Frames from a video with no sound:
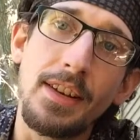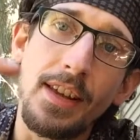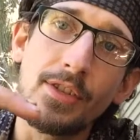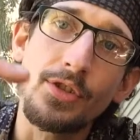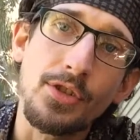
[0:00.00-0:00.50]

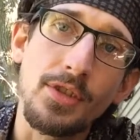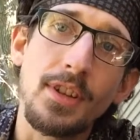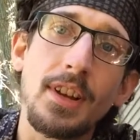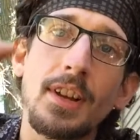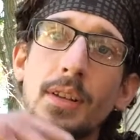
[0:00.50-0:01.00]
inch
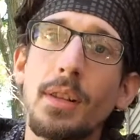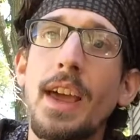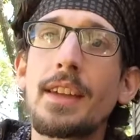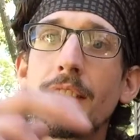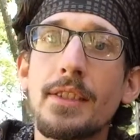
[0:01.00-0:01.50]

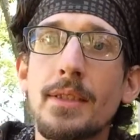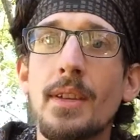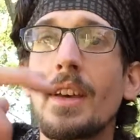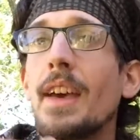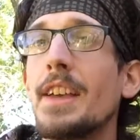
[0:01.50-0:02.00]
length
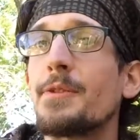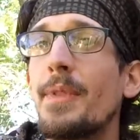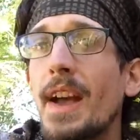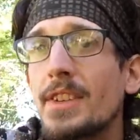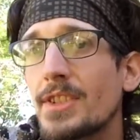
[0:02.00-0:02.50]
as
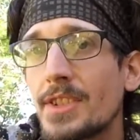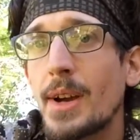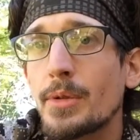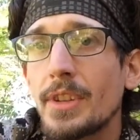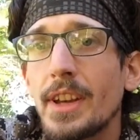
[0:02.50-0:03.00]
fast as
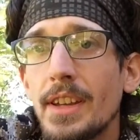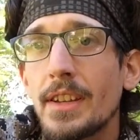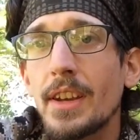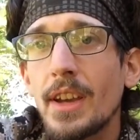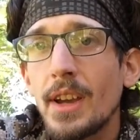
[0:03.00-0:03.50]
I would like.
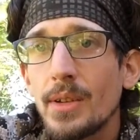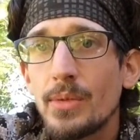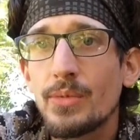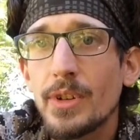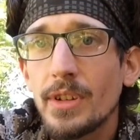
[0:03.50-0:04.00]

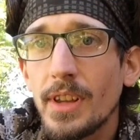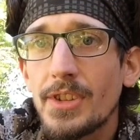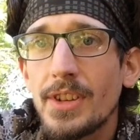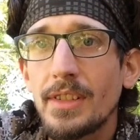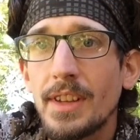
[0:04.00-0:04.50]

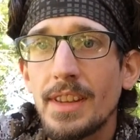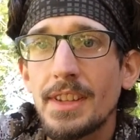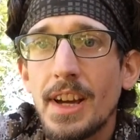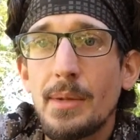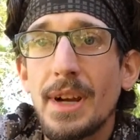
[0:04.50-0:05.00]
Realistically, the
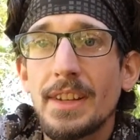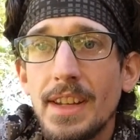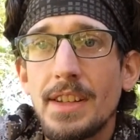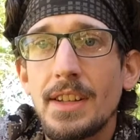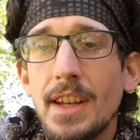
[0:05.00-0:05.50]
time I
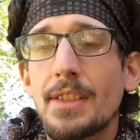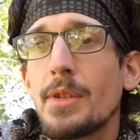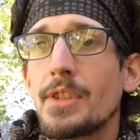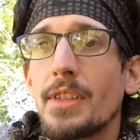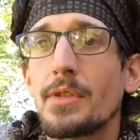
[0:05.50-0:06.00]
need to get
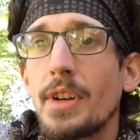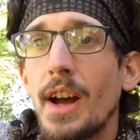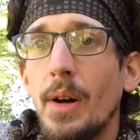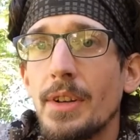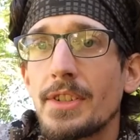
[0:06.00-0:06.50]
those in the
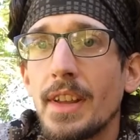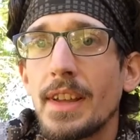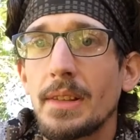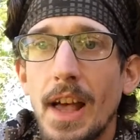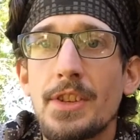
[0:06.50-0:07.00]
ground is
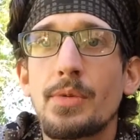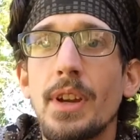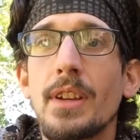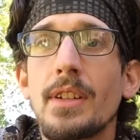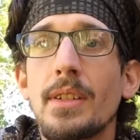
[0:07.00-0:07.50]
like last
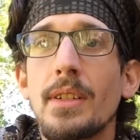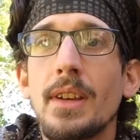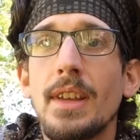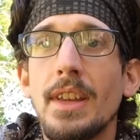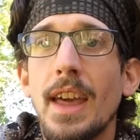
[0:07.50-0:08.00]
week,
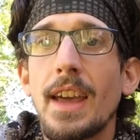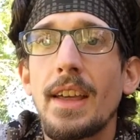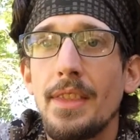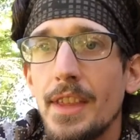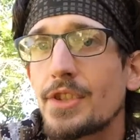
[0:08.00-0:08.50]

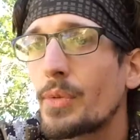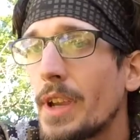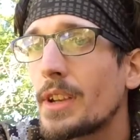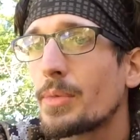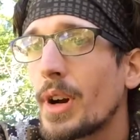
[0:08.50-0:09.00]
and this
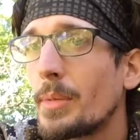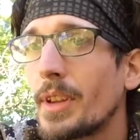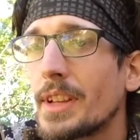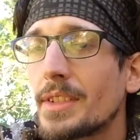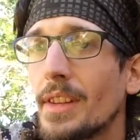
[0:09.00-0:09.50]
week
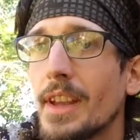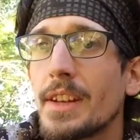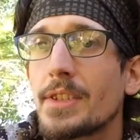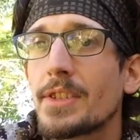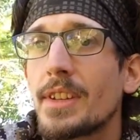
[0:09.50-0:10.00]
probably at the
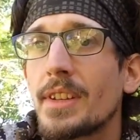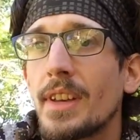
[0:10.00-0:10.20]
latest.